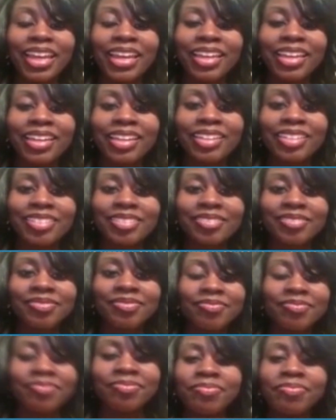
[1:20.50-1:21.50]
than
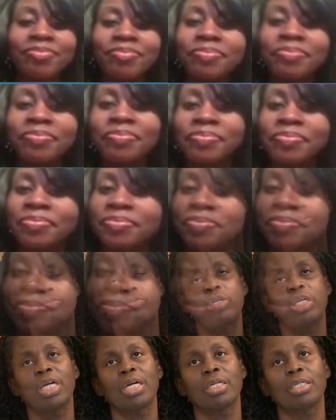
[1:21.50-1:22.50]
answers.
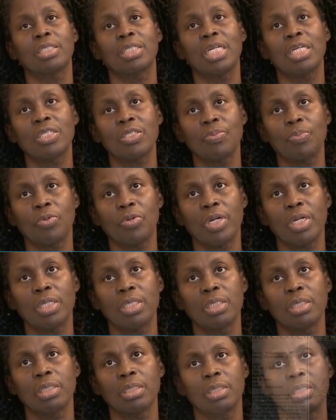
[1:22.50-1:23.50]
We are
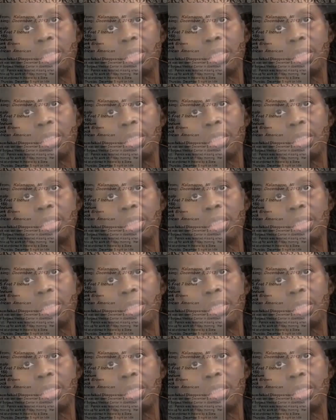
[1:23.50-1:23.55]
desperate